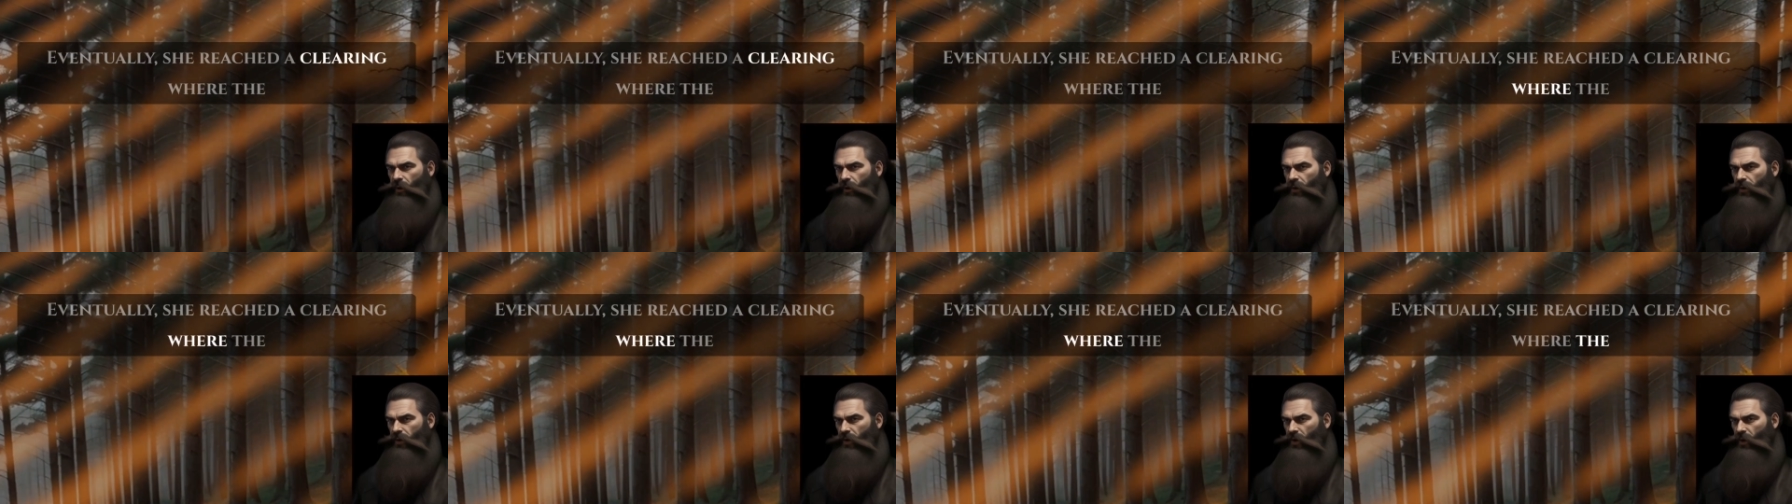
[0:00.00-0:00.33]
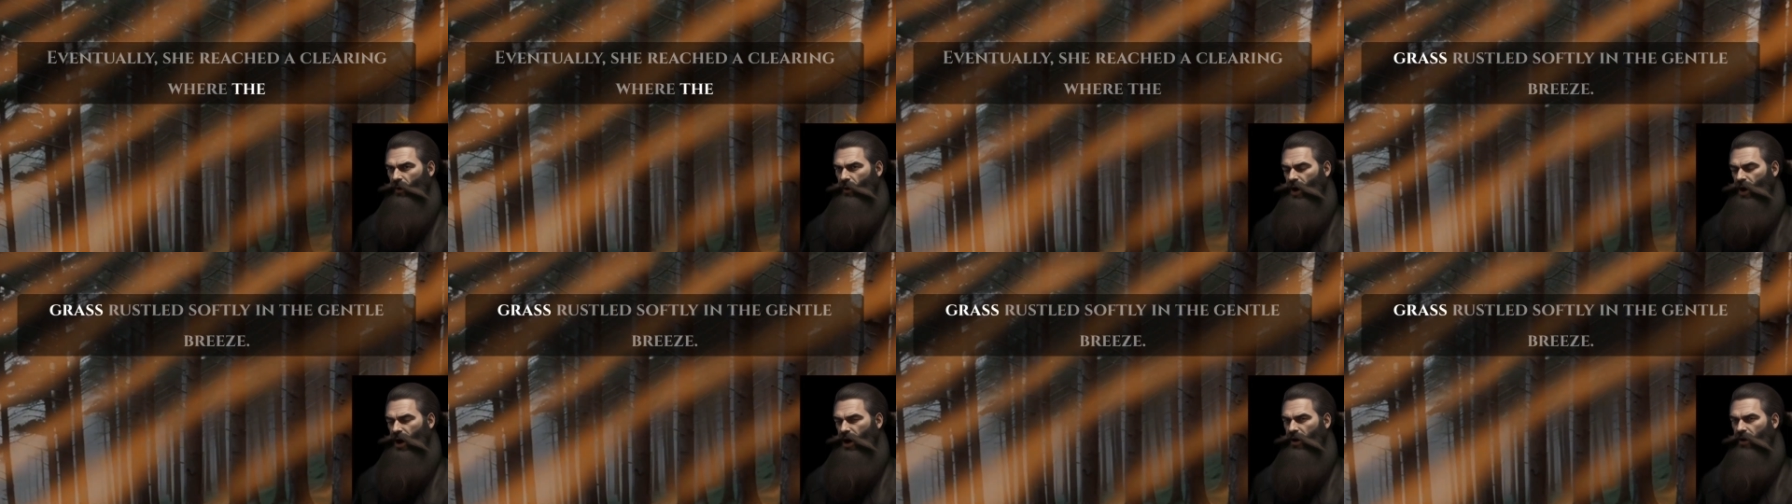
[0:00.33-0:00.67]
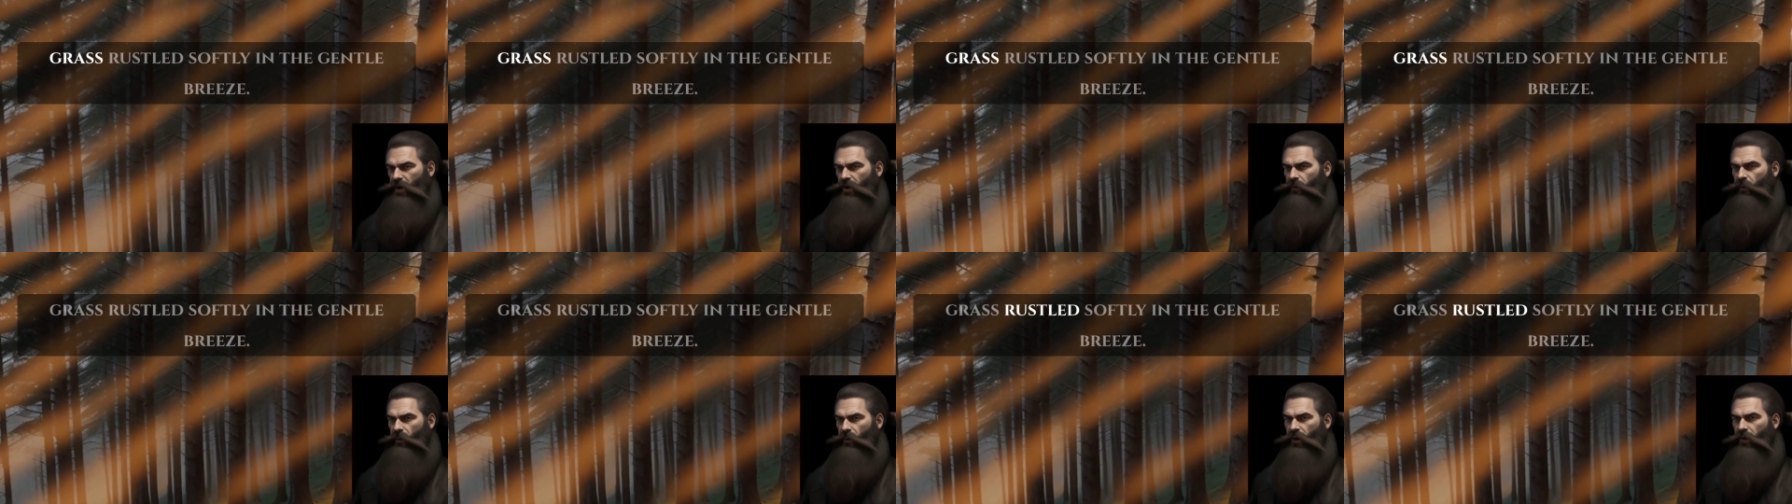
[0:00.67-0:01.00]
where the
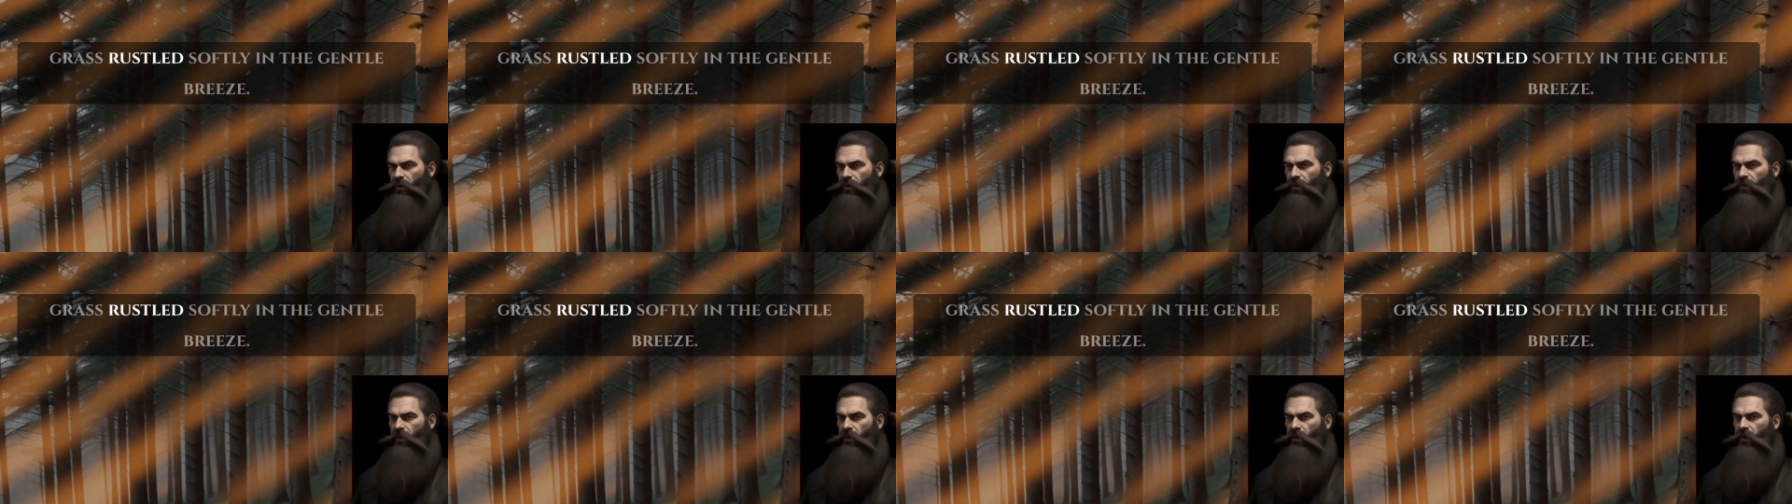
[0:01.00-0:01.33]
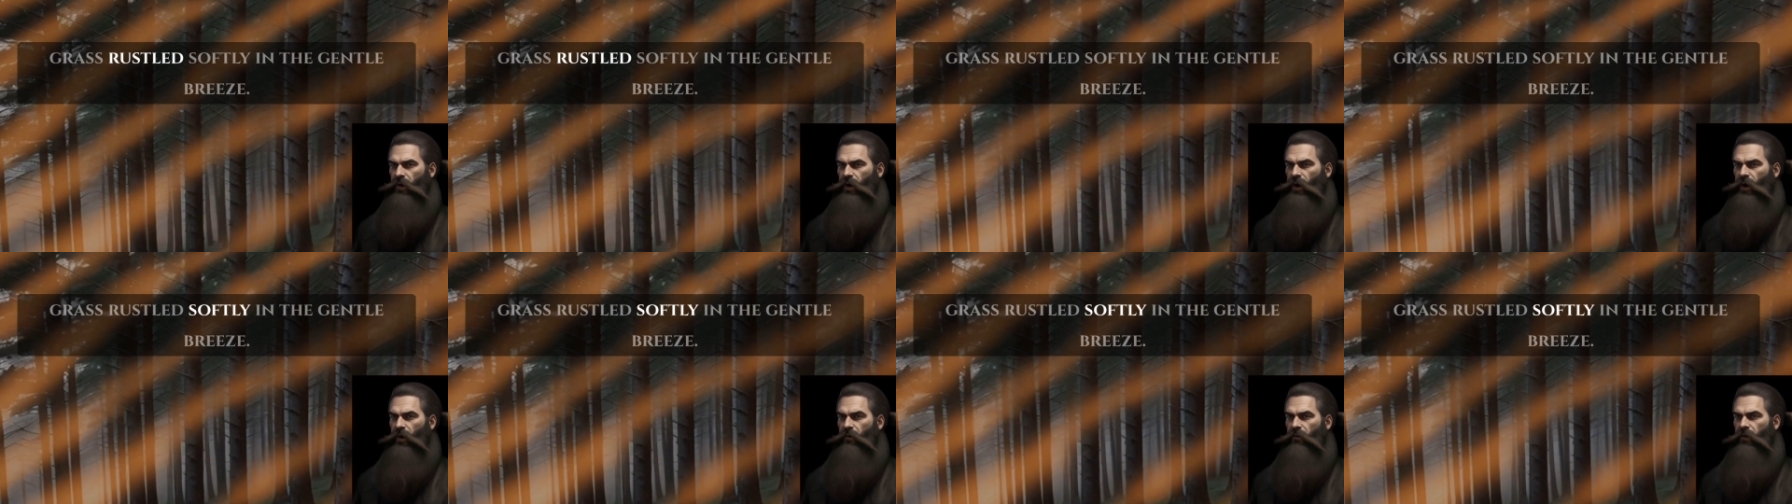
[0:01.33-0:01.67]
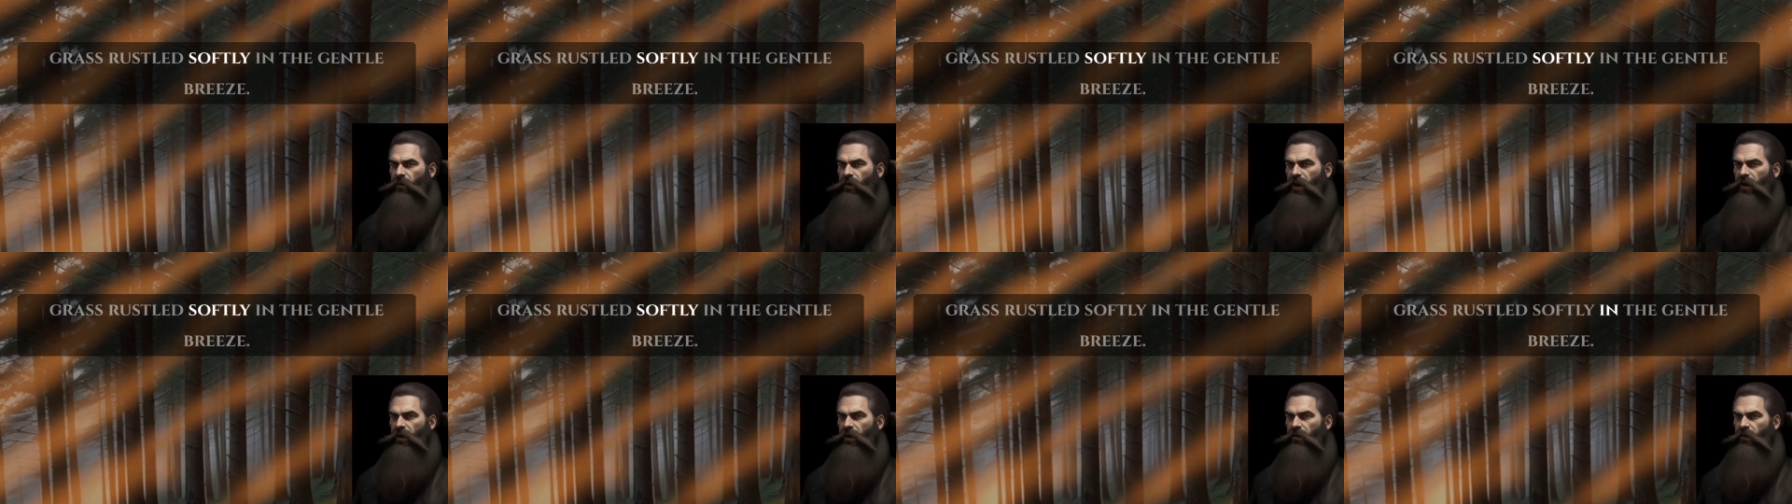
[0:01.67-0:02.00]
grass rustled
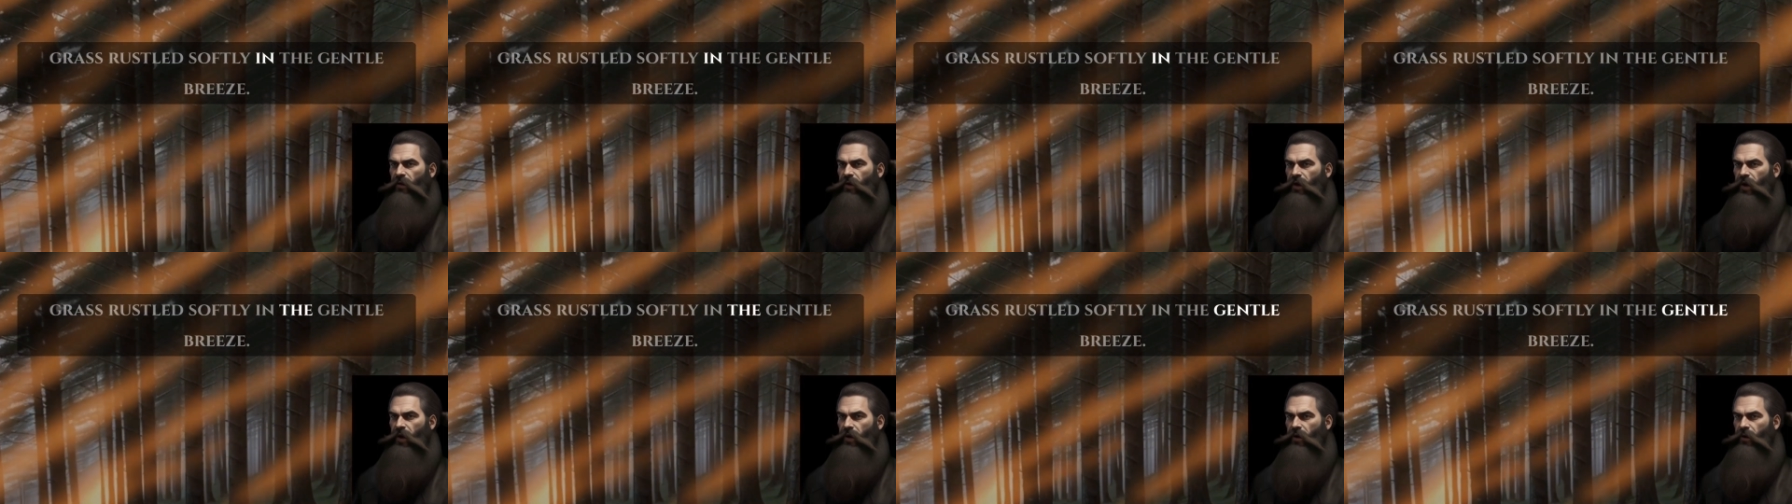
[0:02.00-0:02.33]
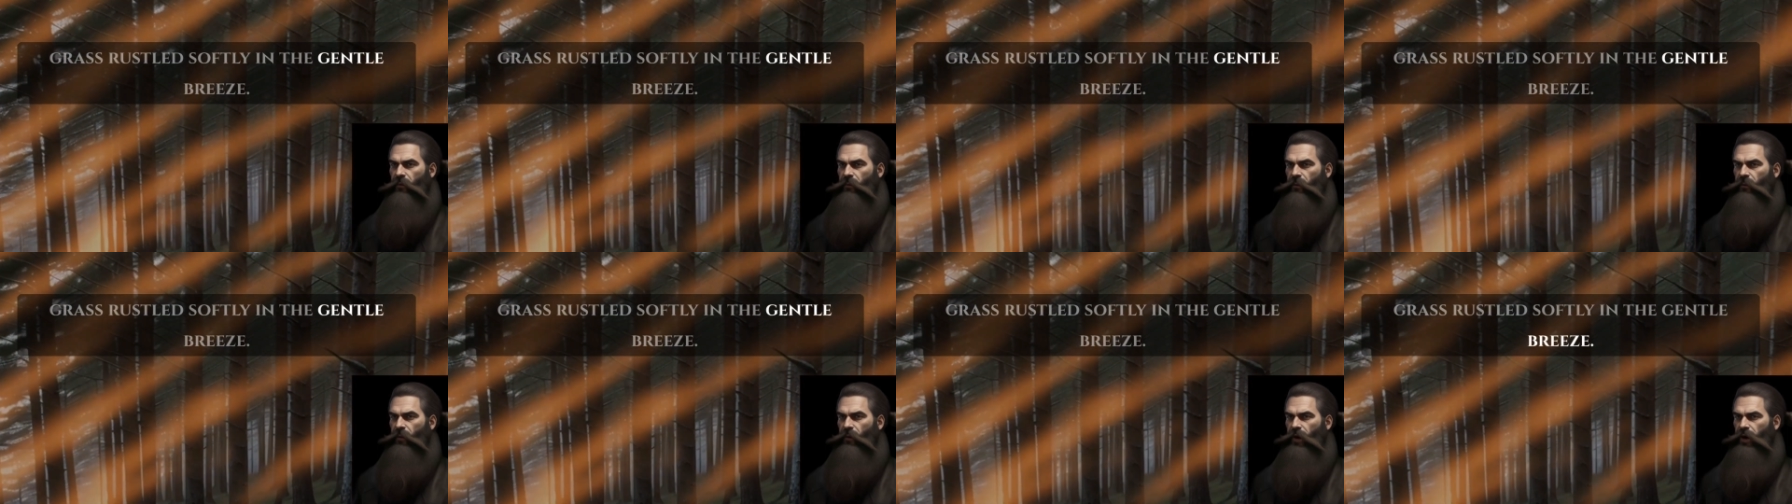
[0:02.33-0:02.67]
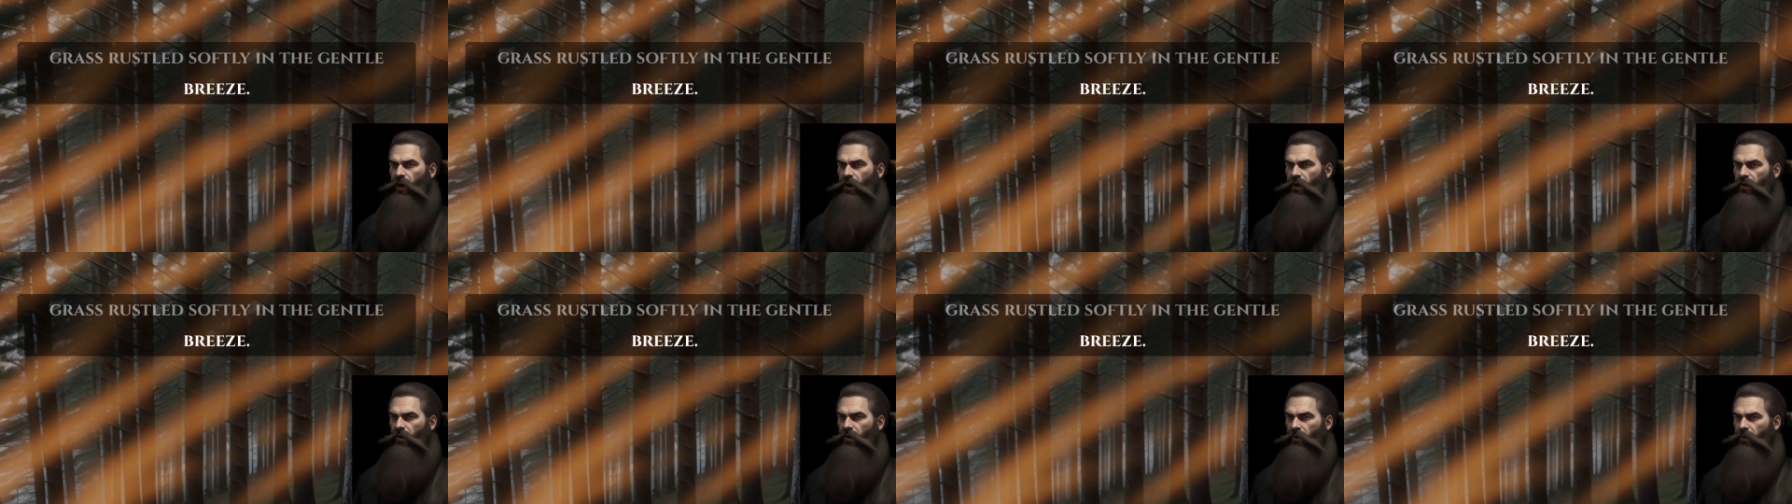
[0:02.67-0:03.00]
softly in the gentle
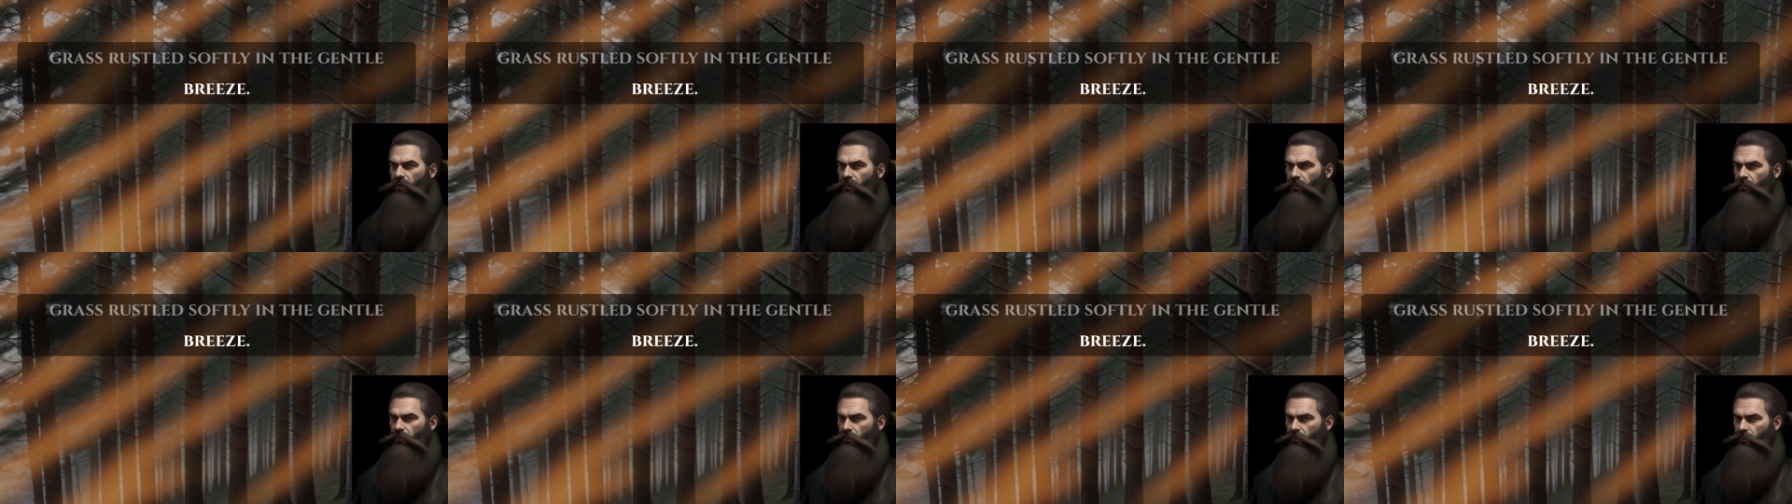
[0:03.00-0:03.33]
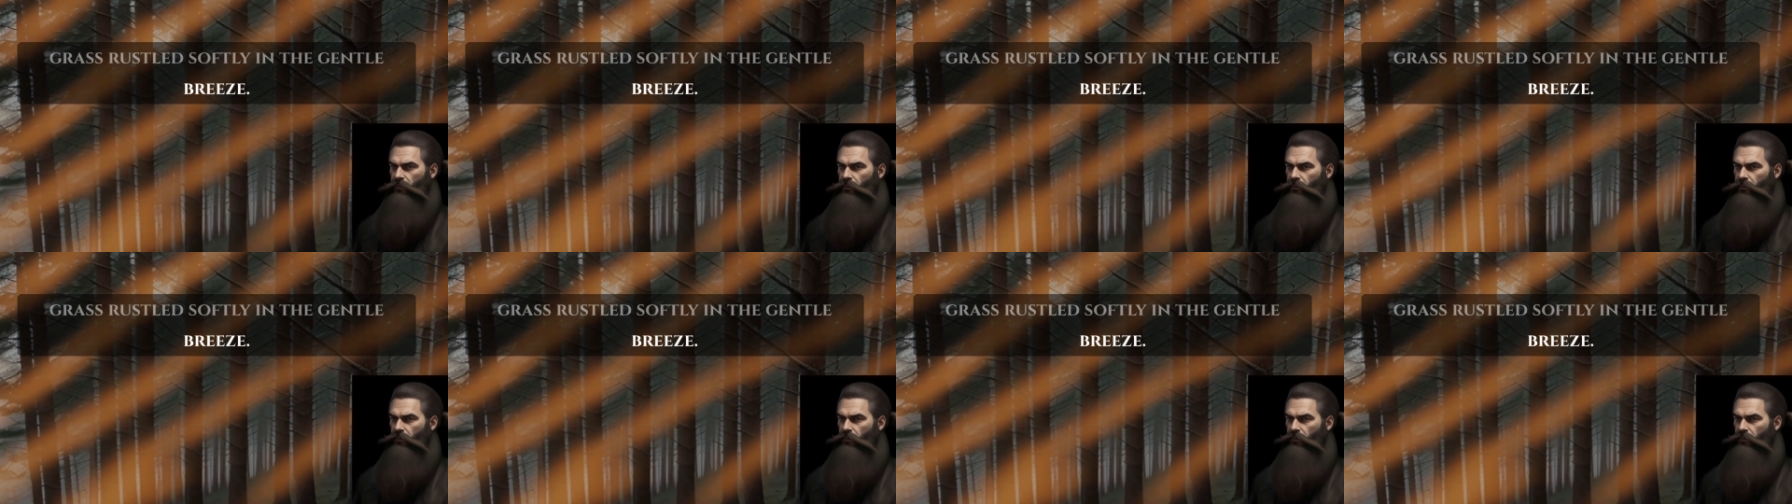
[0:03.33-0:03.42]
breeze.